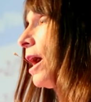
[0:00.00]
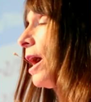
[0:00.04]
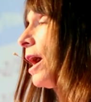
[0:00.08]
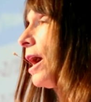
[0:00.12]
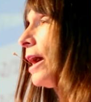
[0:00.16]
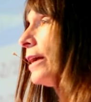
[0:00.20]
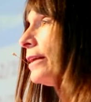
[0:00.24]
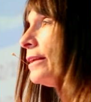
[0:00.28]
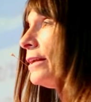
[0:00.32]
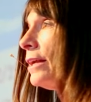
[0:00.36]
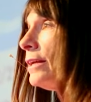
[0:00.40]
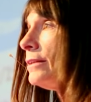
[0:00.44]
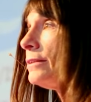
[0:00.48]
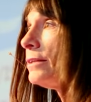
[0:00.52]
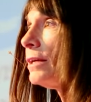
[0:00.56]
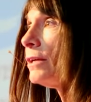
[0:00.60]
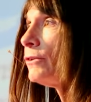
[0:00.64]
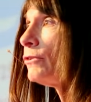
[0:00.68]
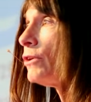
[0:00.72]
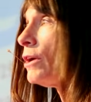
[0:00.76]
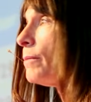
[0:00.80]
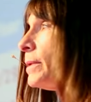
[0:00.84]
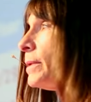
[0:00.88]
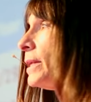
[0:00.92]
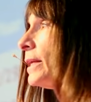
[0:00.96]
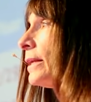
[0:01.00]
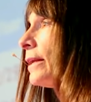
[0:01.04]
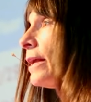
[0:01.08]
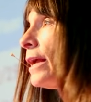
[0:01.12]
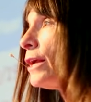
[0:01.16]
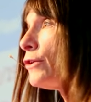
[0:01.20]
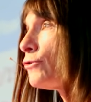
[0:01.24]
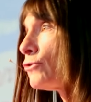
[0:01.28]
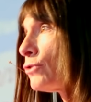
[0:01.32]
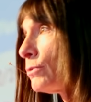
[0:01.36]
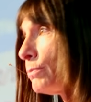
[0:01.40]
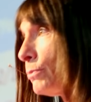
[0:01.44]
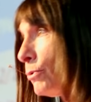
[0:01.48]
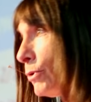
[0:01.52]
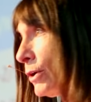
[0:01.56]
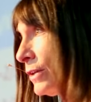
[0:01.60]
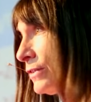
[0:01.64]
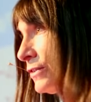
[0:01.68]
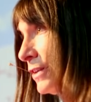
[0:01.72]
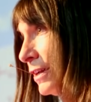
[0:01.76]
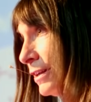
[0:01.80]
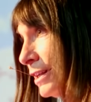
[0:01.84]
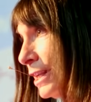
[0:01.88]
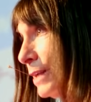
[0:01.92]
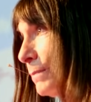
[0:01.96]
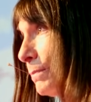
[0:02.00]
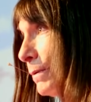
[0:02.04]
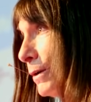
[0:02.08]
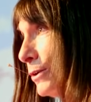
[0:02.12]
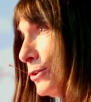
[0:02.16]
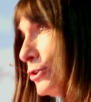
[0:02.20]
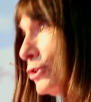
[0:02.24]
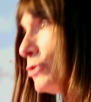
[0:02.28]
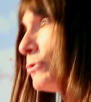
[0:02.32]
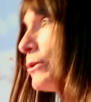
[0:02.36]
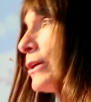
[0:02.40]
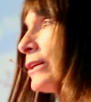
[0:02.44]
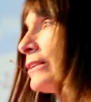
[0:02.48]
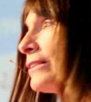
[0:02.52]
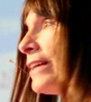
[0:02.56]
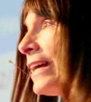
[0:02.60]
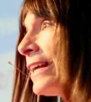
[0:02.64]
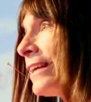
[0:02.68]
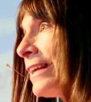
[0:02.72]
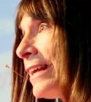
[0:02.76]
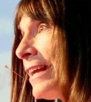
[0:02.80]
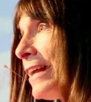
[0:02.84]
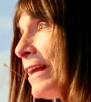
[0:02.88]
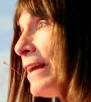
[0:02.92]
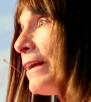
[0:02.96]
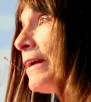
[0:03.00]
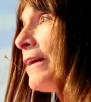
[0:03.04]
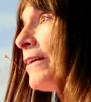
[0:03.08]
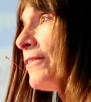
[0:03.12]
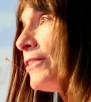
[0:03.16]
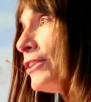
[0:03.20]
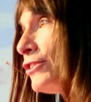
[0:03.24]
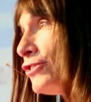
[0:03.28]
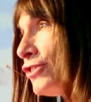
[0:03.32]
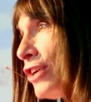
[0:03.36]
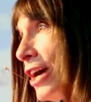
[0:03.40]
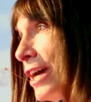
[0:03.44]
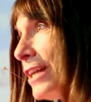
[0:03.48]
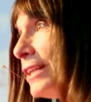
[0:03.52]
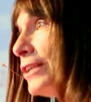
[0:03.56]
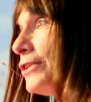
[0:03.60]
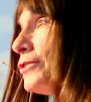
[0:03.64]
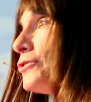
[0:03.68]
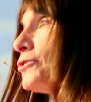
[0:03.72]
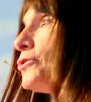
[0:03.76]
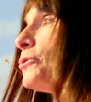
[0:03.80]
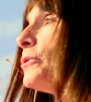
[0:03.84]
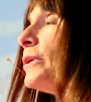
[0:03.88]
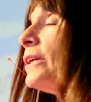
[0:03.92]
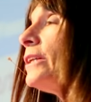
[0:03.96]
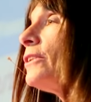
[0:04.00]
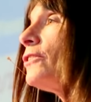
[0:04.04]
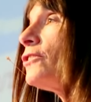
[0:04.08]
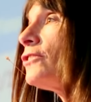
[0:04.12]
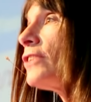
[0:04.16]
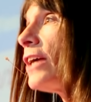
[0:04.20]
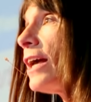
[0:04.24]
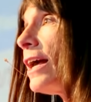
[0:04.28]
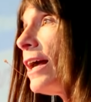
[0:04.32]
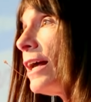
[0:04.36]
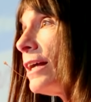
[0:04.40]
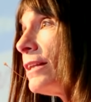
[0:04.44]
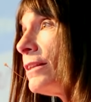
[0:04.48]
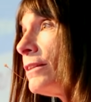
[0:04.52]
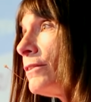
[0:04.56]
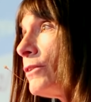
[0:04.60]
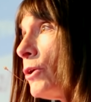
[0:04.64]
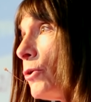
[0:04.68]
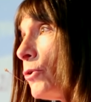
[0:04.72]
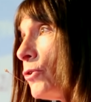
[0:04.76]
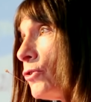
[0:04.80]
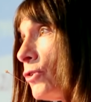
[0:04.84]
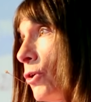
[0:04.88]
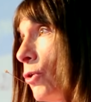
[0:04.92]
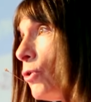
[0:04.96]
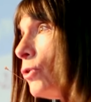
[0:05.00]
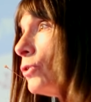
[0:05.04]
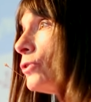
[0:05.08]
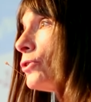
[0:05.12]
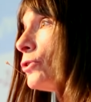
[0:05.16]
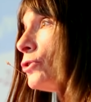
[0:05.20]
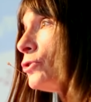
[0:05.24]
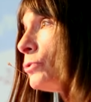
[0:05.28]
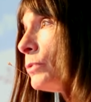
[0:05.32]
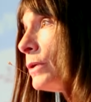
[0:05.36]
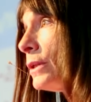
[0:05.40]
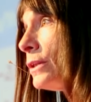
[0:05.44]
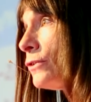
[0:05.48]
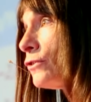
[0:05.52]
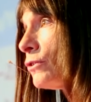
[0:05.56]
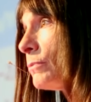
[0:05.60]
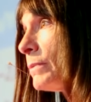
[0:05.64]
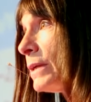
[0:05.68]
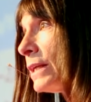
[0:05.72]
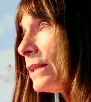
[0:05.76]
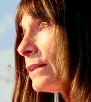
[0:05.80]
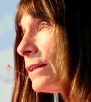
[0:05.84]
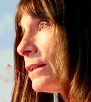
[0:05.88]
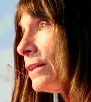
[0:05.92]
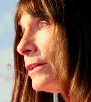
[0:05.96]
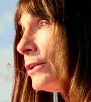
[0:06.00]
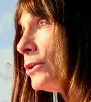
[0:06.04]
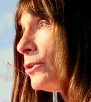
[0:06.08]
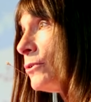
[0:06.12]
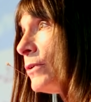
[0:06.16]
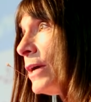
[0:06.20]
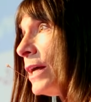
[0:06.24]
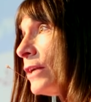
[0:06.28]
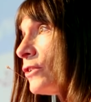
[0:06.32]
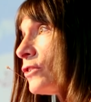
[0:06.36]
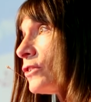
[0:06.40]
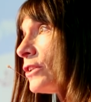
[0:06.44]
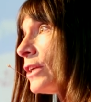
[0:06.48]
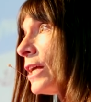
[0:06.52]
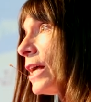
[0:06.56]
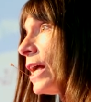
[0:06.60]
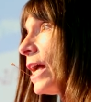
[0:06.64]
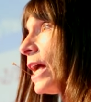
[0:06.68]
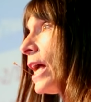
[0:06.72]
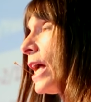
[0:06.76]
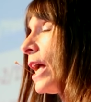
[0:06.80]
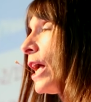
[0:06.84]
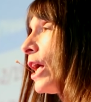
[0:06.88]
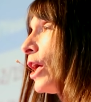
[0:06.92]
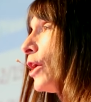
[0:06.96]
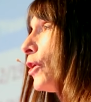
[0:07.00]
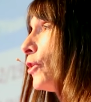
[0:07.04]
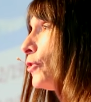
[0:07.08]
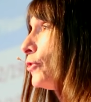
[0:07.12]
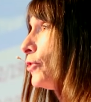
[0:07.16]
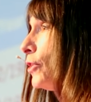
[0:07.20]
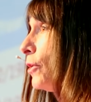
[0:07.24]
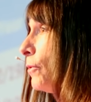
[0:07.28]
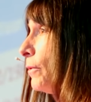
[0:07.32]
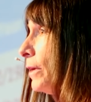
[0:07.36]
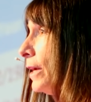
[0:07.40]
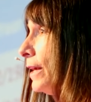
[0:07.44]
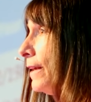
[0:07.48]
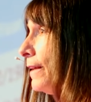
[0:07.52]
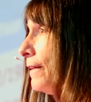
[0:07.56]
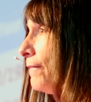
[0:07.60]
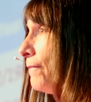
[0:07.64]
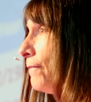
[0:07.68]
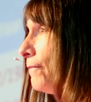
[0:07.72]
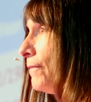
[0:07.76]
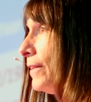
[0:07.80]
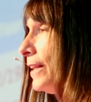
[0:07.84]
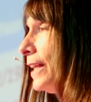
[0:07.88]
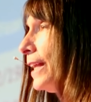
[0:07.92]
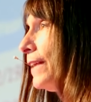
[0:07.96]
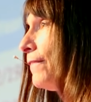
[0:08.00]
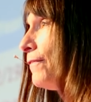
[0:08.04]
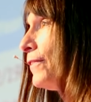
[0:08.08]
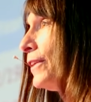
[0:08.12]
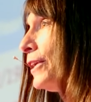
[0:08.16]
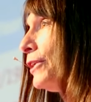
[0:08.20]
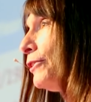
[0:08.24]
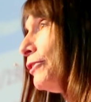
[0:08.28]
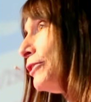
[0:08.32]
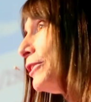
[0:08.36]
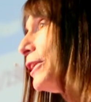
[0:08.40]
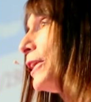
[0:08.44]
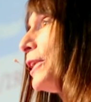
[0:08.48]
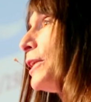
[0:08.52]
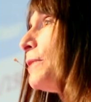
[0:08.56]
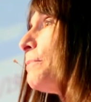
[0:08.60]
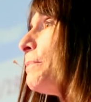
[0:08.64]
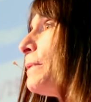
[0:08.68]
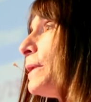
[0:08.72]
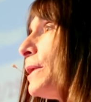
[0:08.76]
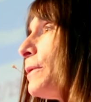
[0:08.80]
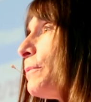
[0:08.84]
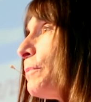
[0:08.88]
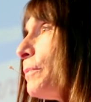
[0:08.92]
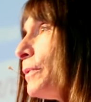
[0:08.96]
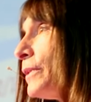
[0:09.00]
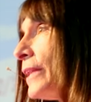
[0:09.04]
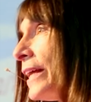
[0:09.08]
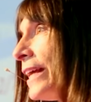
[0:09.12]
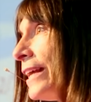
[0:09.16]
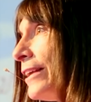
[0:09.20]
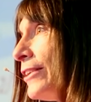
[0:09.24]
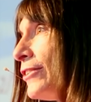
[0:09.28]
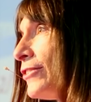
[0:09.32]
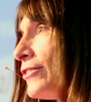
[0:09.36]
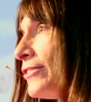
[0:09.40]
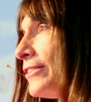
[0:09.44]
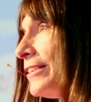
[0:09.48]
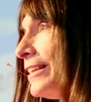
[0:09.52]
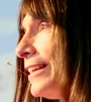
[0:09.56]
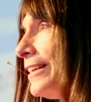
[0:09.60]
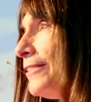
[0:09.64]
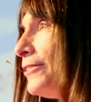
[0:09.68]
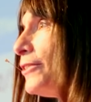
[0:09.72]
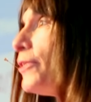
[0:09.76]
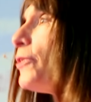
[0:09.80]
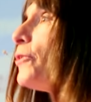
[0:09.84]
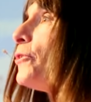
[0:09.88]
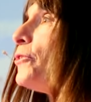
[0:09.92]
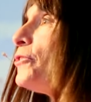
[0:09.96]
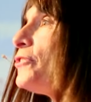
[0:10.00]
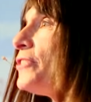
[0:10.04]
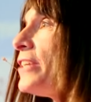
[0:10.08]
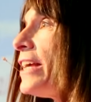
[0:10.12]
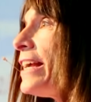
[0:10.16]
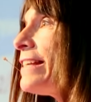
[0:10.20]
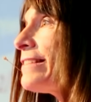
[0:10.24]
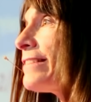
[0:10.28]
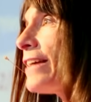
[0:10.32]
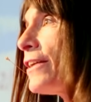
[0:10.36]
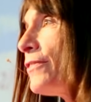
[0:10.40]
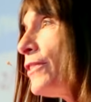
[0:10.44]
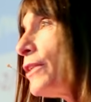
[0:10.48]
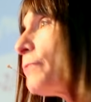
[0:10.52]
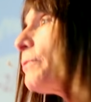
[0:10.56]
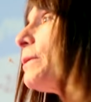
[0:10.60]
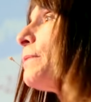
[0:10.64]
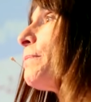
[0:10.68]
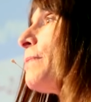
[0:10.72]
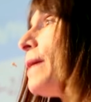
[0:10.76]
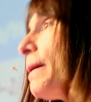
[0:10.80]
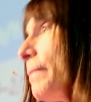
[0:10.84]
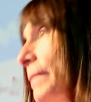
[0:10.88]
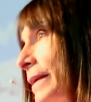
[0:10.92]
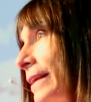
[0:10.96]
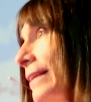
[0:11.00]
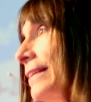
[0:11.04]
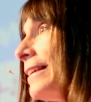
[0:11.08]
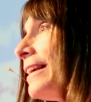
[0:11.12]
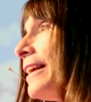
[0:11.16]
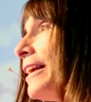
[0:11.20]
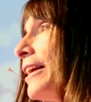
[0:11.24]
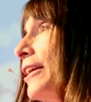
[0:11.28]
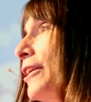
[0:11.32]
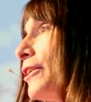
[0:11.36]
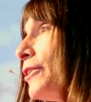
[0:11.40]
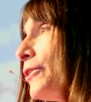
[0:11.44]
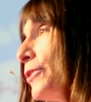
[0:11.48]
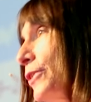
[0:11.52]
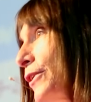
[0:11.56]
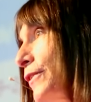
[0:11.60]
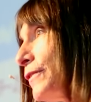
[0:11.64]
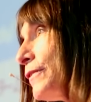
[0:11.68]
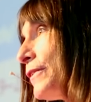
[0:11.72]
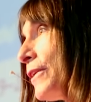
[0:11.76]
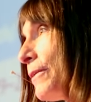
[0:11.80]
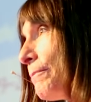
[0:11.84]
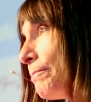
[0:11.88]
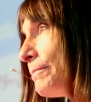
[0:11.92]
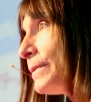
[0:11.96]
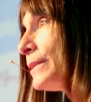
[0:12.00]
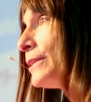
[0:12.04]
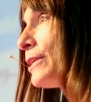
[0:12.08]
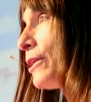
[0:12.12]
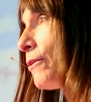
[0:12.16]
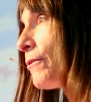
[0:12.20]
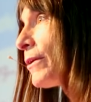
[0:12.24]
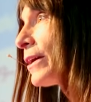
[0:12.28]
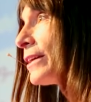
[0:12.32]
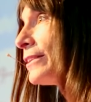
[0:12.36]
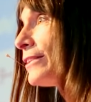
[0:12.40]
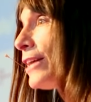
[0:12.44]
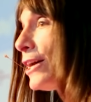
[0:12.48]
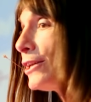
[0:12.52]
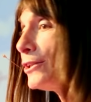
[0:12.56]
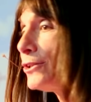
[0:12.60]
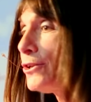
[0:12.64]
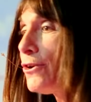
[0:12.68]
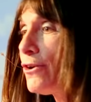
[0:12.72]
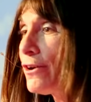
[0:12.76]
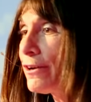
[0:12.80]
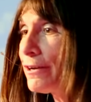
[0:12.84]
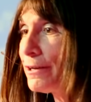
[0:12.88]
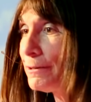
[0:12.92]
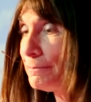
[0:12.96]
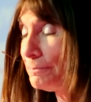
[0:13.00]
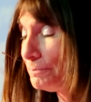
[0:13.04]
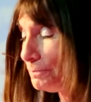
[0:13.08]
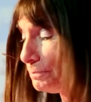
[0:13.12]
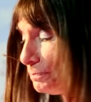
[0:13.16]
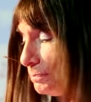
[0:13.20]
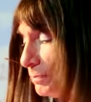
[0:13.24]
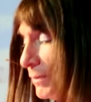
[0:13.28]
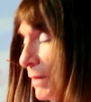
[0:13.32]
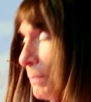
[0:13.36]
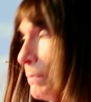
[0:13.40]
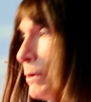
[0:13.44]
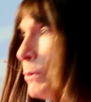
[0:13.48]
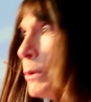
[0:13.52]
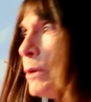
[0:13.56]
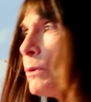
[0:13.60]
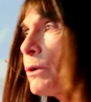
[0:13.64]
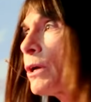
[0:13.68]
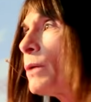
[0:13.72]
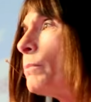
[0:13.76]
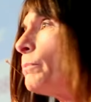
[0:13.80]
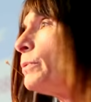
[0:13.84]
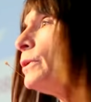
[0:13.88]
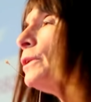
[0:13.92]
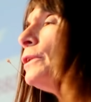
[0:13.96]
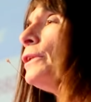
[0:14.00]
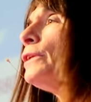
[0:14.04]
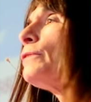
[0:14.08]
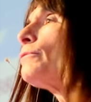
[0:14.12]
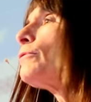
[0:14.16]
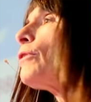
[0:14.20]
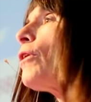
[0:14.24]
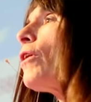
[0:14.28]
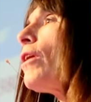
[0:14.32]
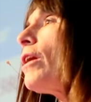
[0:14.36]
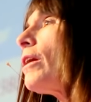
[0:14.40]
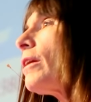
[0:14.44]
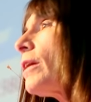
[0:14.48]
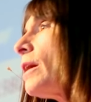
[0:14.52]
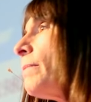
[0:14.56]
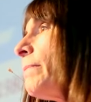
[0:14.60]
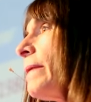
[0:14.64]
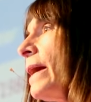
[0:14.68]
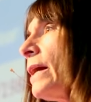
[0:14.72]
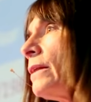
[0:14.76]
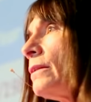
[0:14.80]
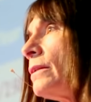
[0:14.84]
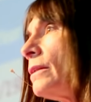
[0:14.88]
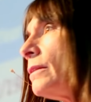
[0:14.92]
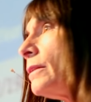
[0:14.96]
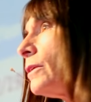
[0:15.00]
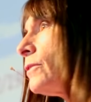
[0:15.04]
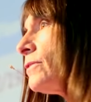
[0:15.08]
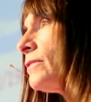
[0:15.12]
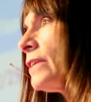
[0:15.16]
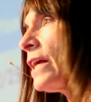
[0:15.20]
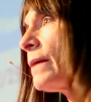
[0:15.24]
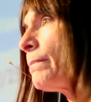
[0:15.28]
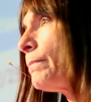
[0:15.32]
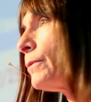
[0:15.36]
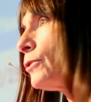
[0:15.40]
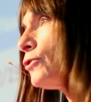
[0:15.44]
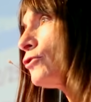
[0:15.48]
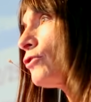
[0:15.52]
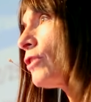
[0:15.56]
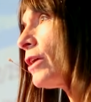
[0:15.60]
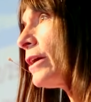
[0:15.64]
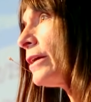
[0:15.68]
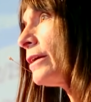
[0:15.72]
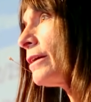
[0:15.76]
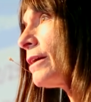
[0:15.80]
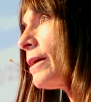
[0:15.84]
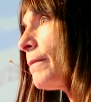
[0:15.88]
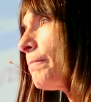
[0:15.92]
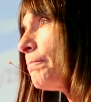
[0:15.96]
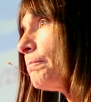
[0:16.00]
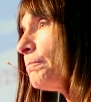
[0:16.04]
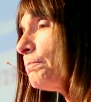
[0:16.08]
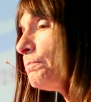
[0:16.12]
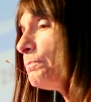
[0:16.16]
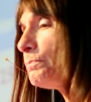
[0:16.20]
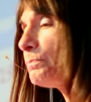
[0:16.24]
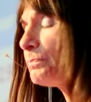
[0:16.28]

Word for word: I can't tell many case reports I keep on doing, like the Chinese twins and those older twins from England and the US. So if the internet had been in place in those days, I think we probably could have been going a lot longer. But we were completely wrong about the sample drying up.